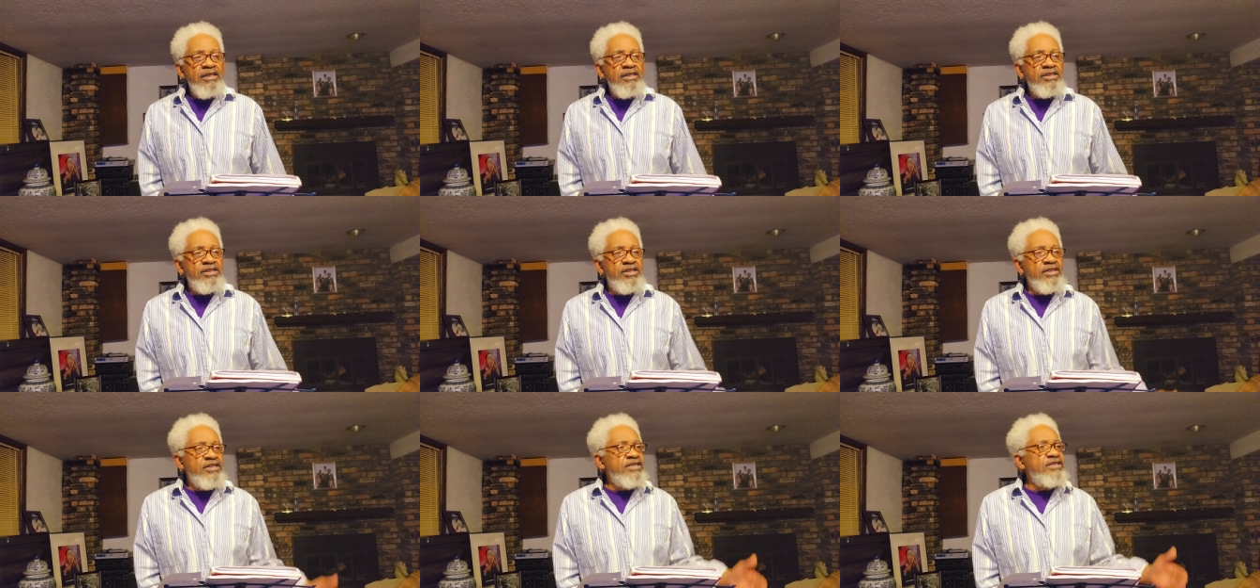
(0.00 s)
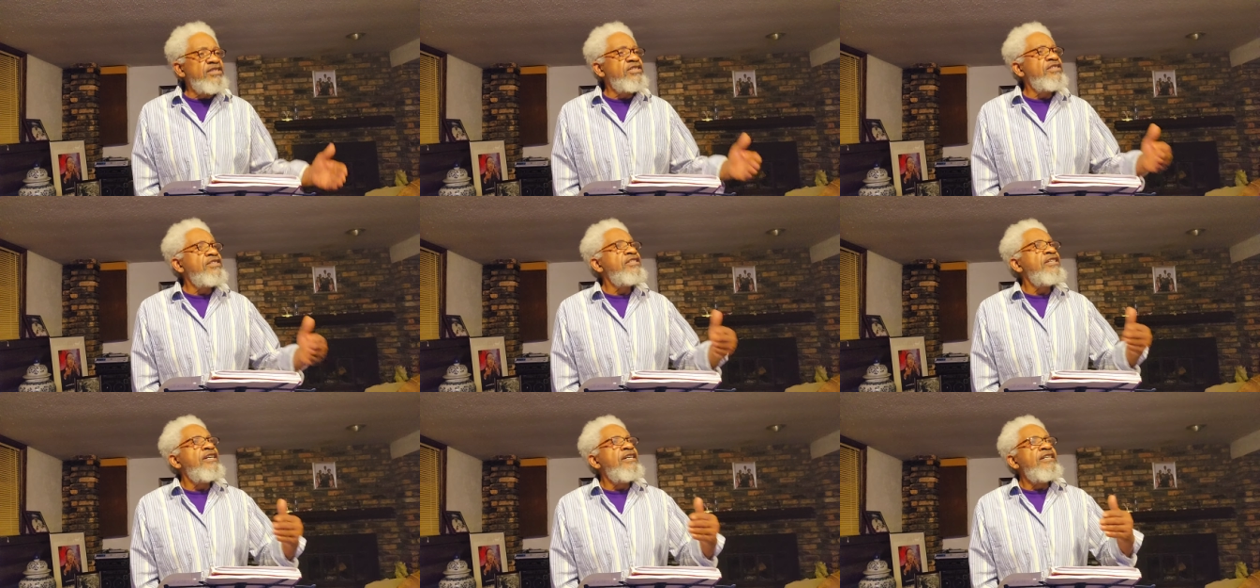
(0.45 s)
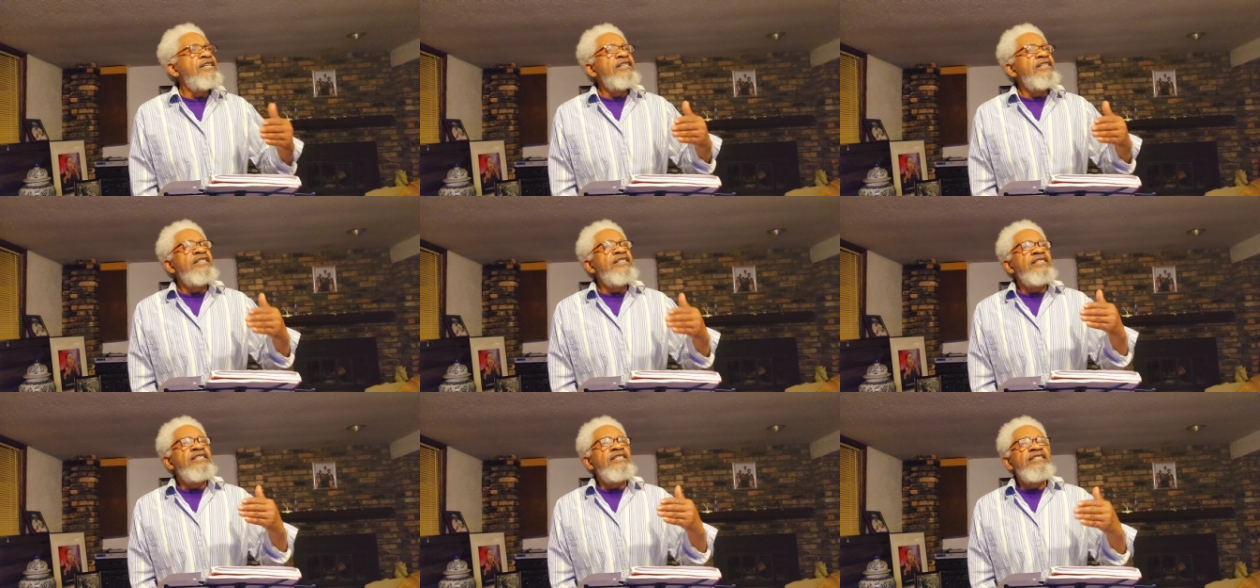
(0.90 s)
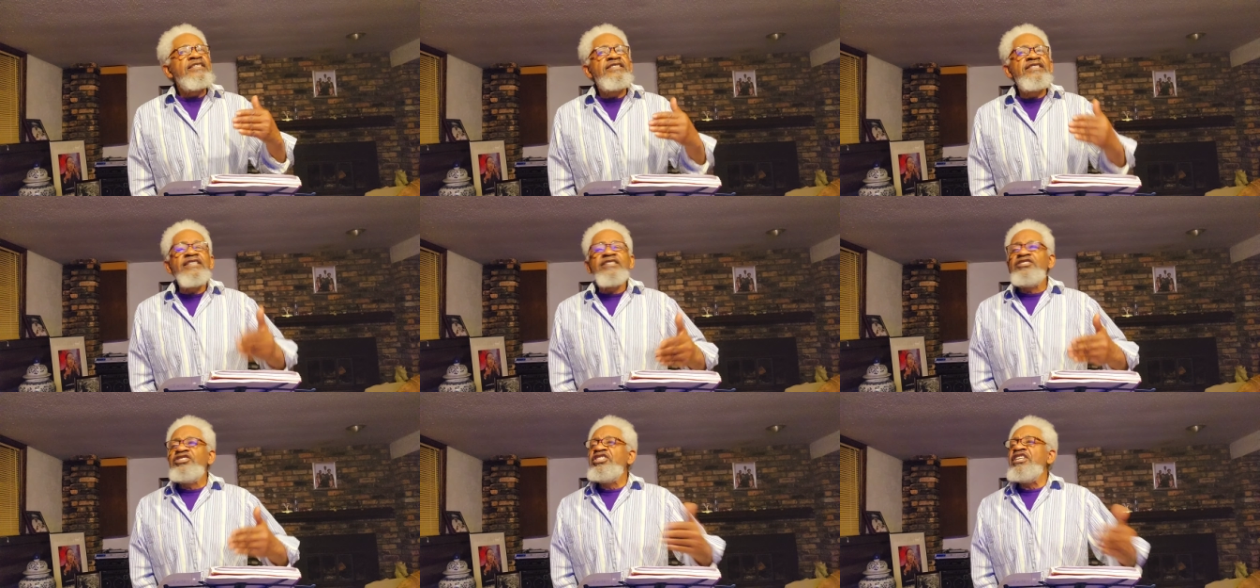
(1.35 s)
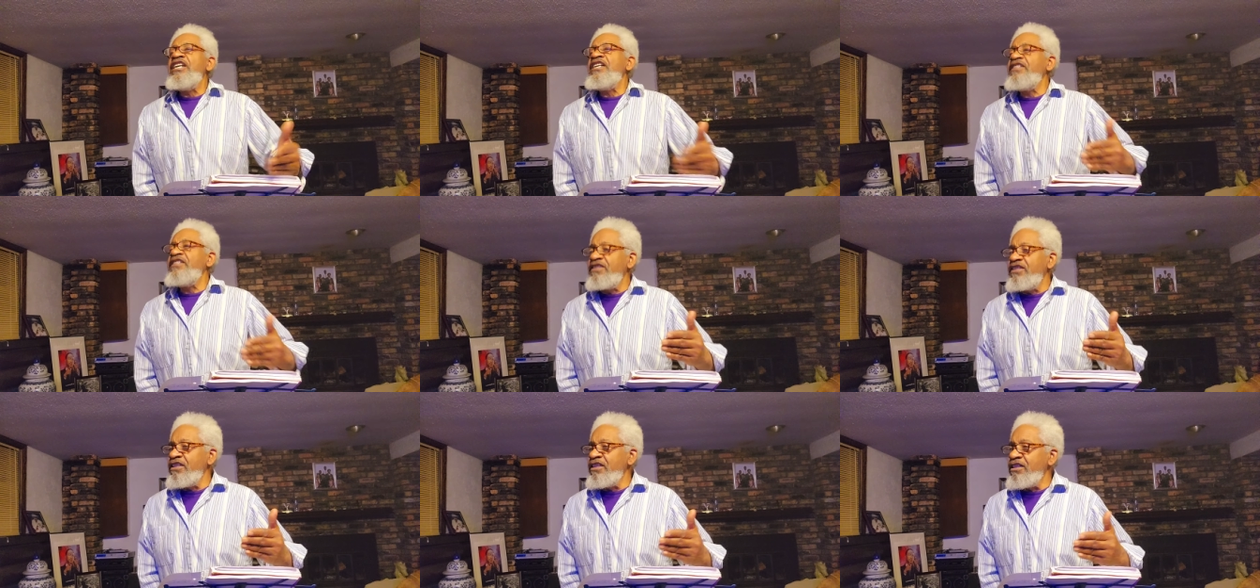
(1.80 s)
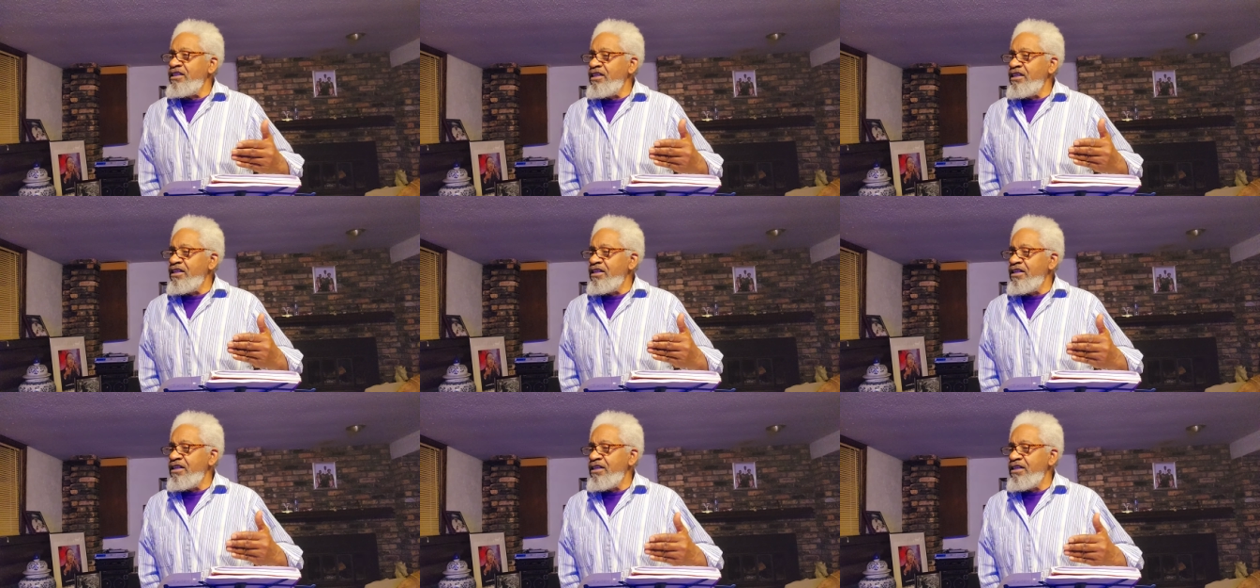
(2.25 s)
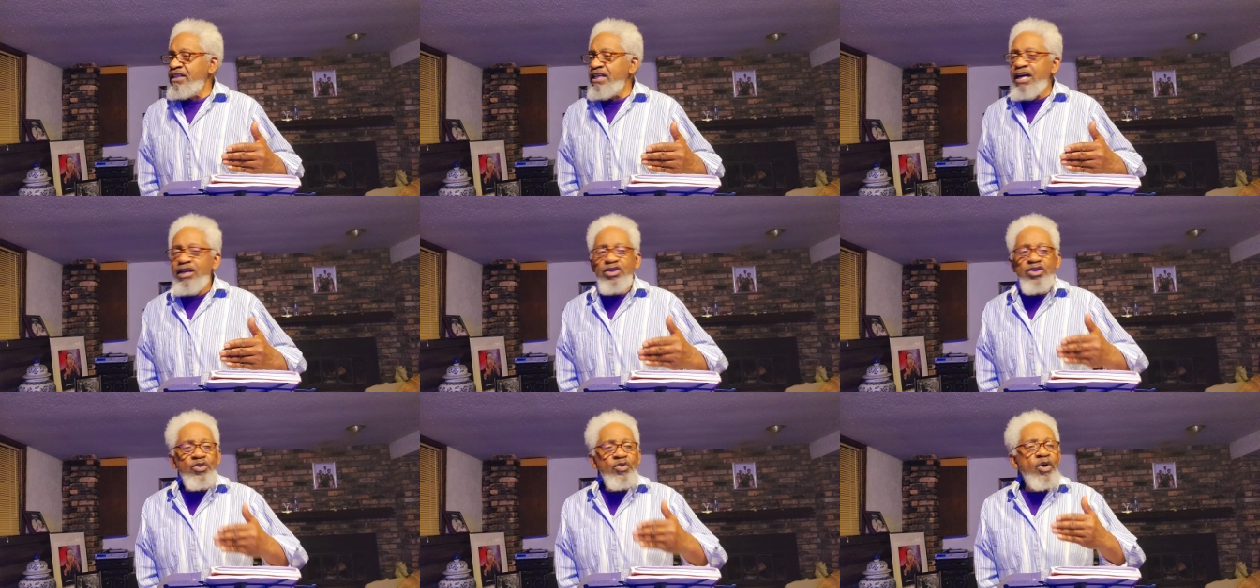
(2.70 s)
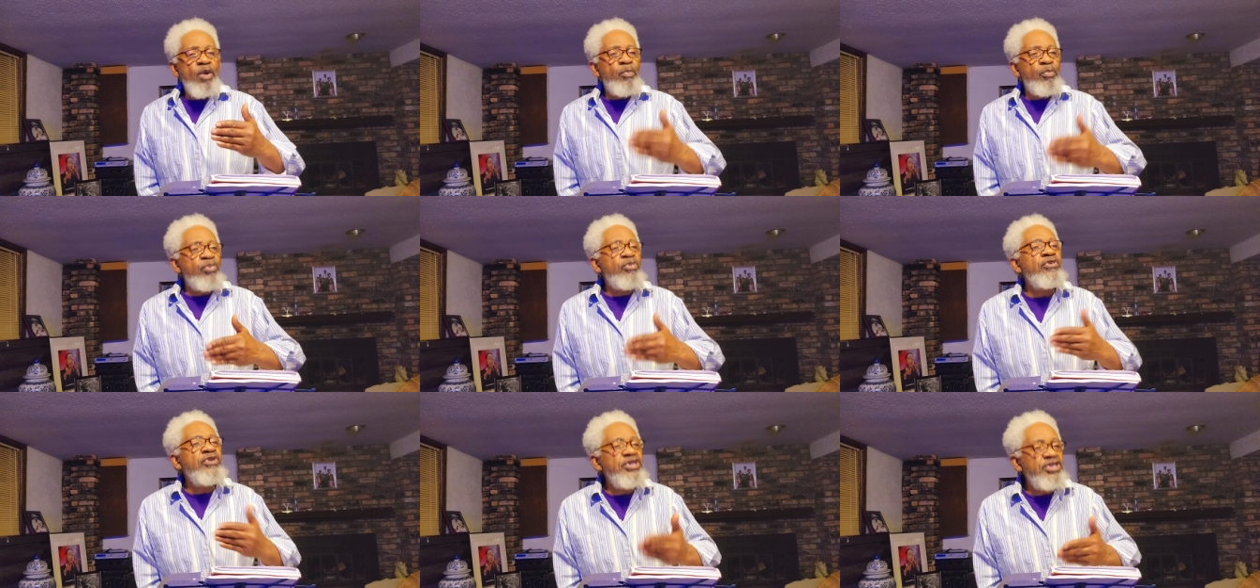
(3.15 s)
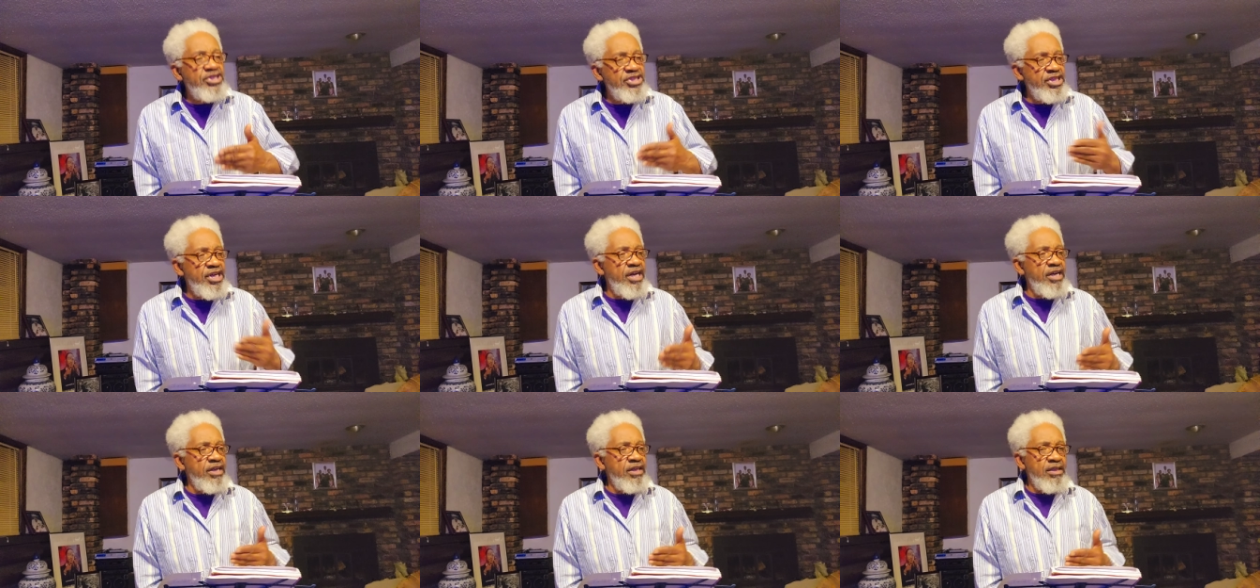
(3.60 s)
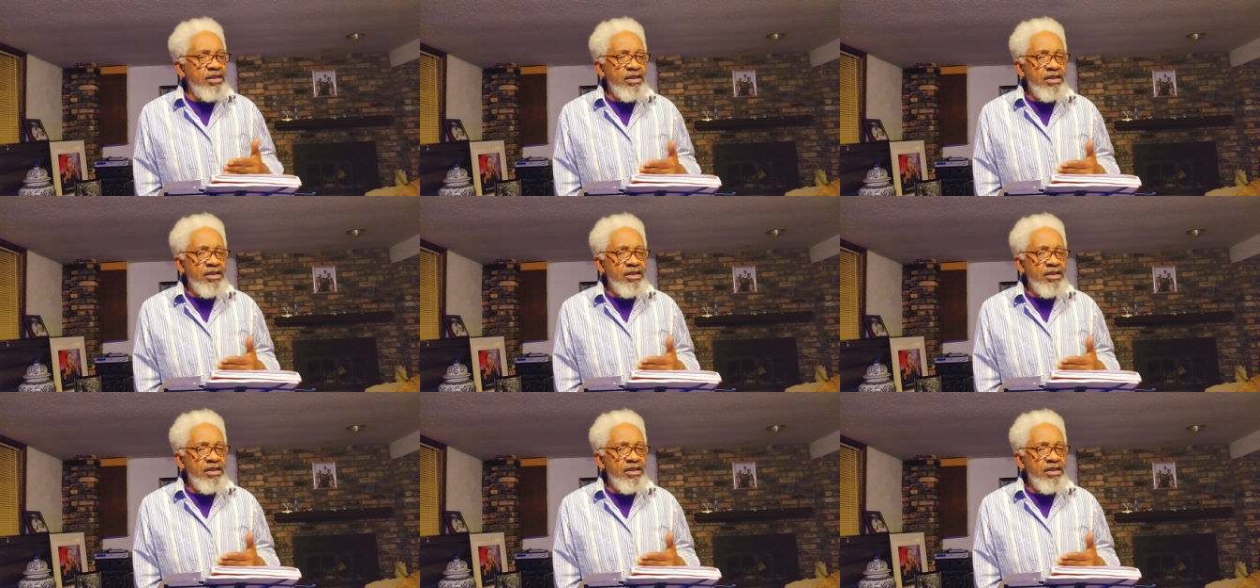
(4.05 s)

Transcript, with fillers: to suggesting that you appreciate